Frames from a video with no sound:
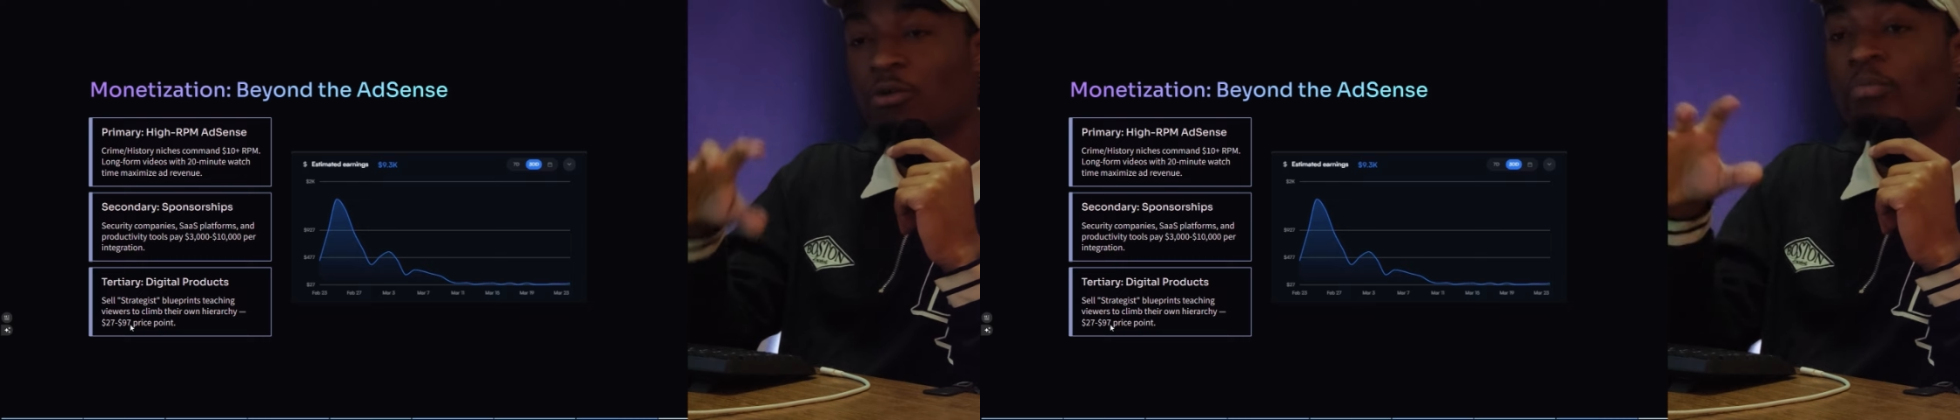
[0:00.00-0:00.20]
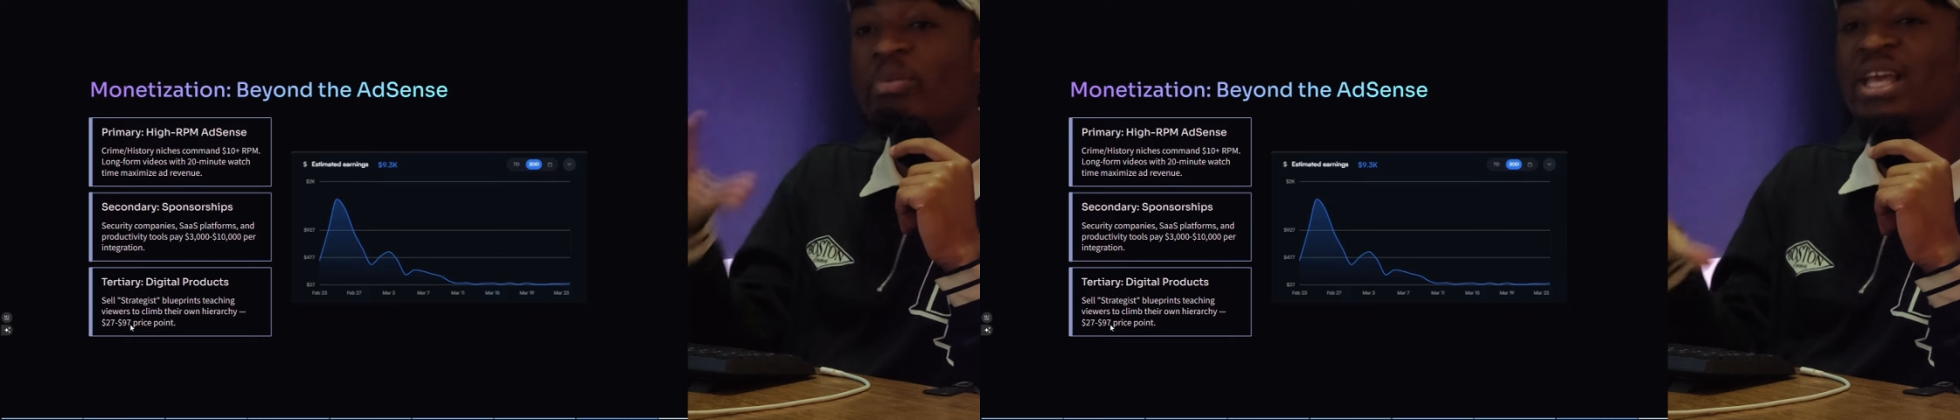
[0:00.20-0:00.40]

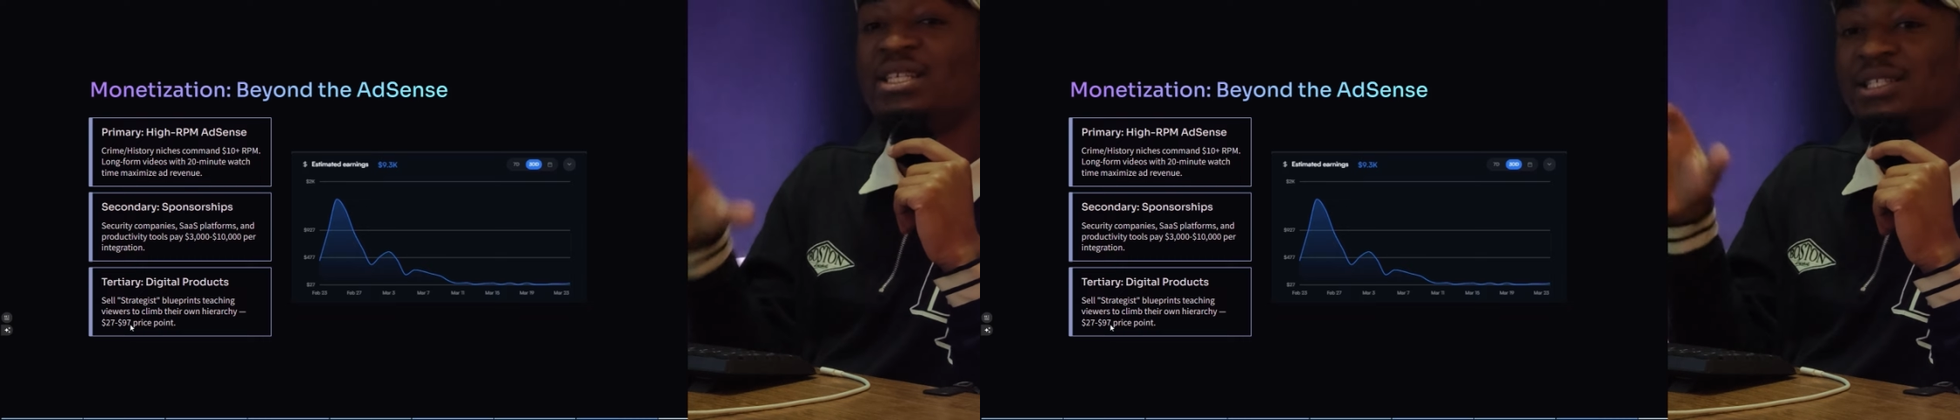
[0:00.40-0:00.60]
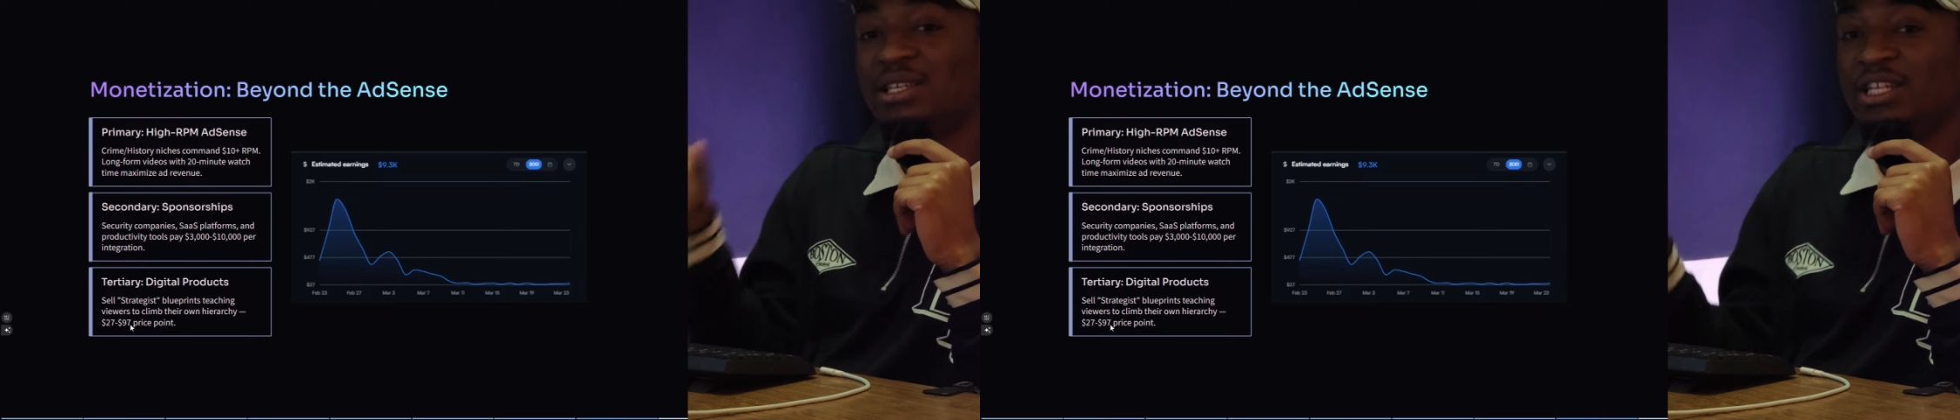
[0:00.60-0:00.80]

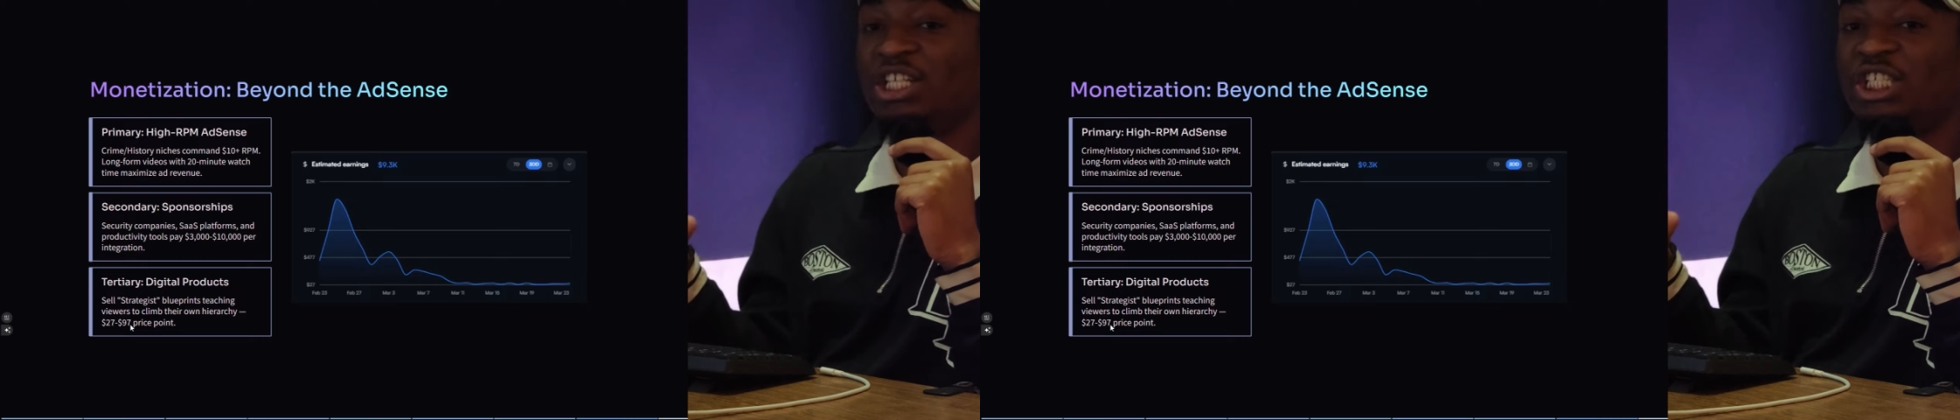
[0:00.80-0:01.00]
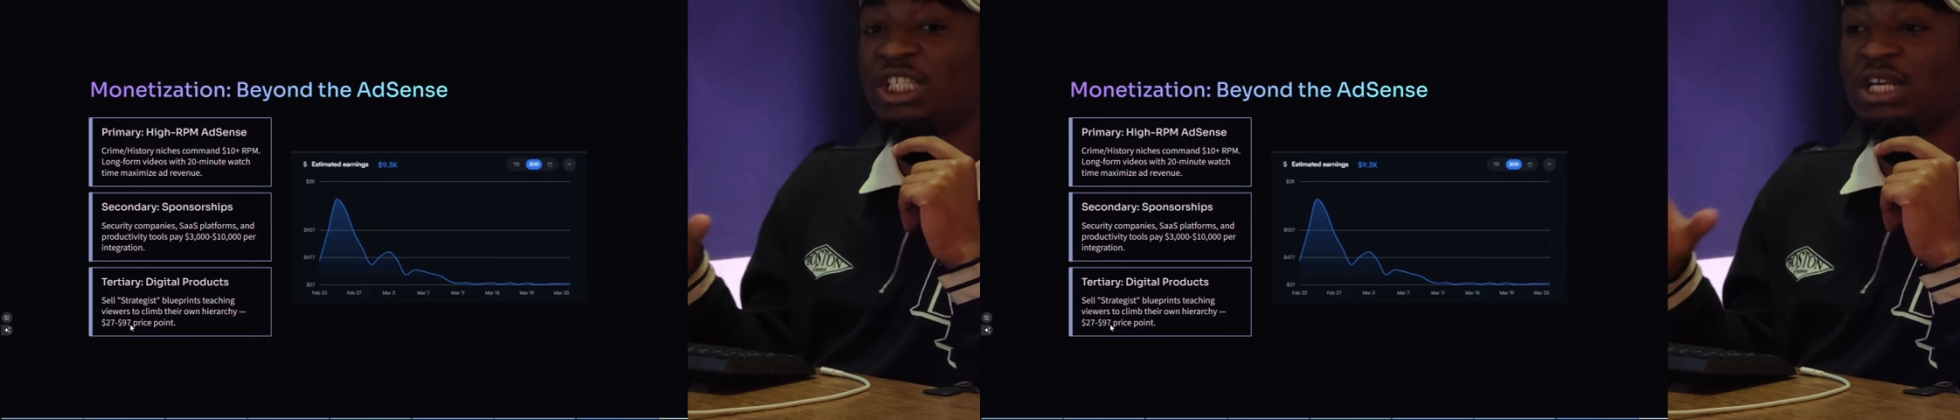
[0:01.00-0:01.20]
based
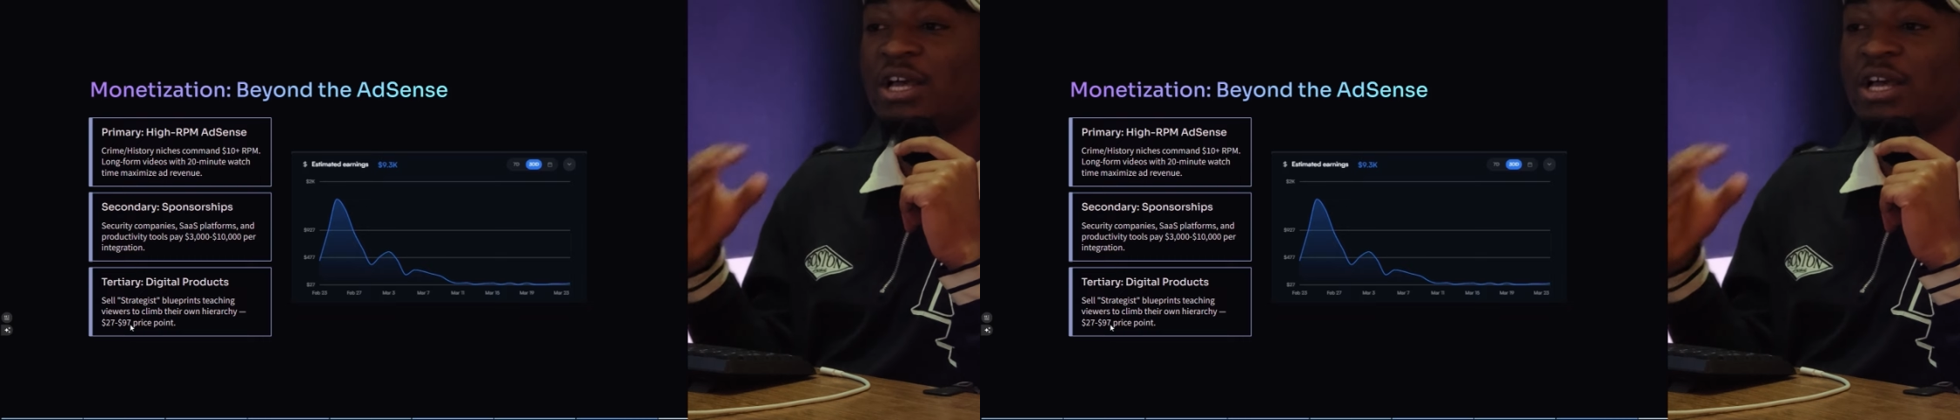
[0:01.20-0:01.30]
niche